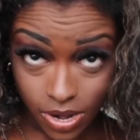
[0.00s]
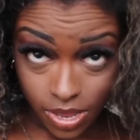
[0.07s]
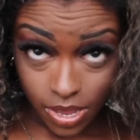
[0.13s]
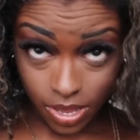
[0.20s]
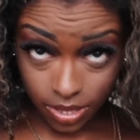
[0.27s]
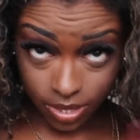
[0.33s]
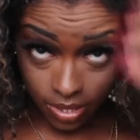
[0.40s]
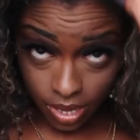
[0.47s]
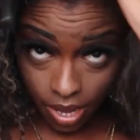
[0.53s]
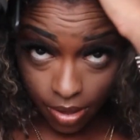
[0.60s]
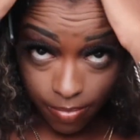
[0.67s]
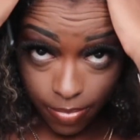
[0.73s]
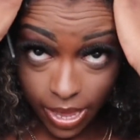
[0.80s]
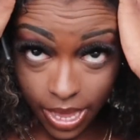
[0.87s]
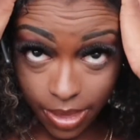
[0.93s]
gonna
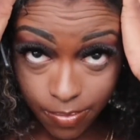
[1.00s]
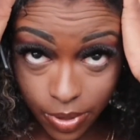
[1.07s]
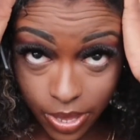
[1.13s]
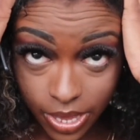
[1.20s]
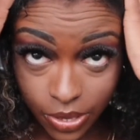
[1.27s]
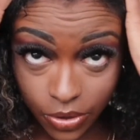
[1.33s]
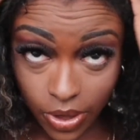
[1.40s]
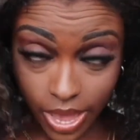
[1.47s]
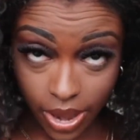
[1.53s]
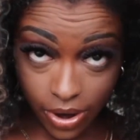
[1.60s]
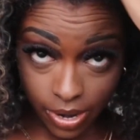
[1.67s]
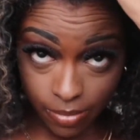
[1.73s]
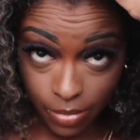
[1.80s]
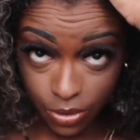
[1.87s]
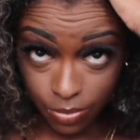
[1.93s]
start by putting your hair
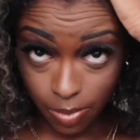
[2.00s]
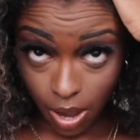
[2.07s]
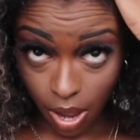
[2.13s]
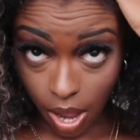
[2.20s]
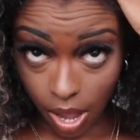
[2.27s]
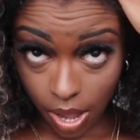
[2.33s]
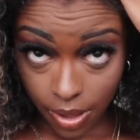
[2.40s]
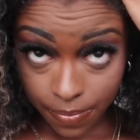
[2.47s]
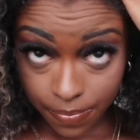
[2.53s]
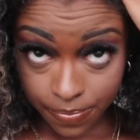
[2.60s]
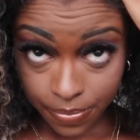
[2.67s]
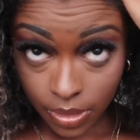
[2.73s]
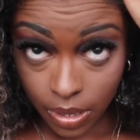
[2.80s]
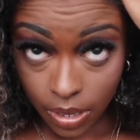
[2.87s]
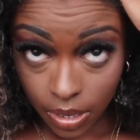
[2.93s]
in the middle part.